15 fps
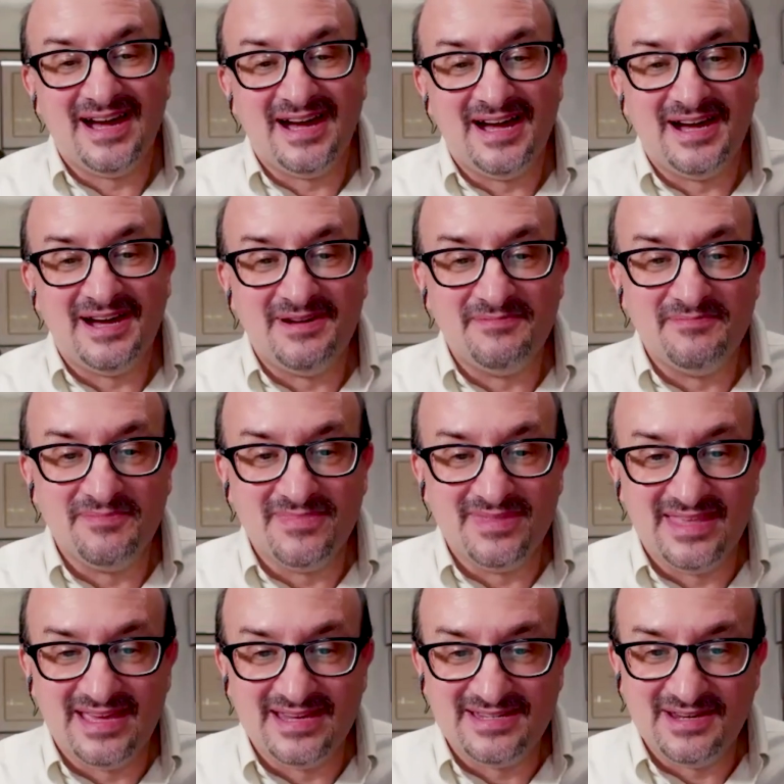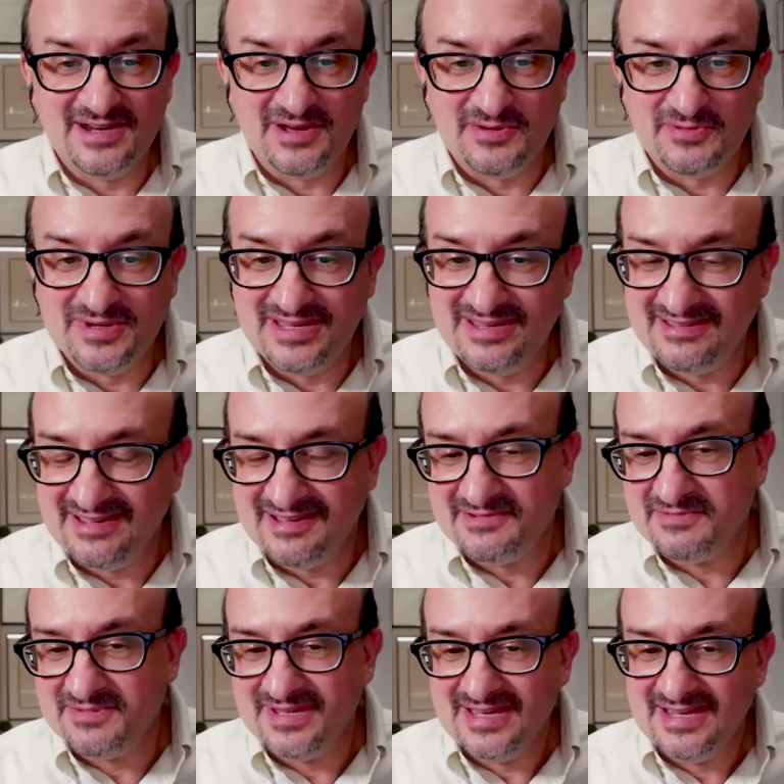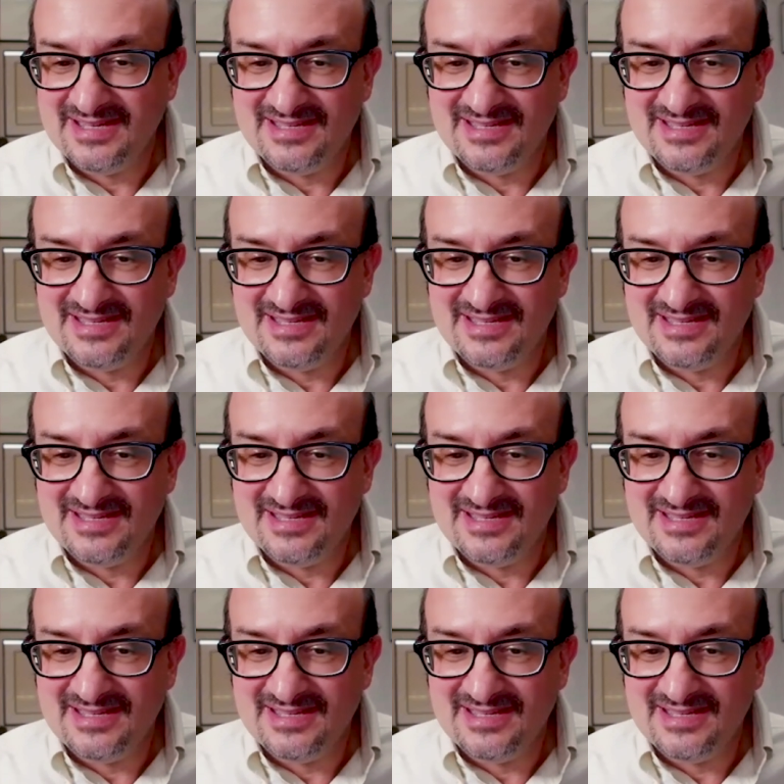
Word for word: Um, that you know we you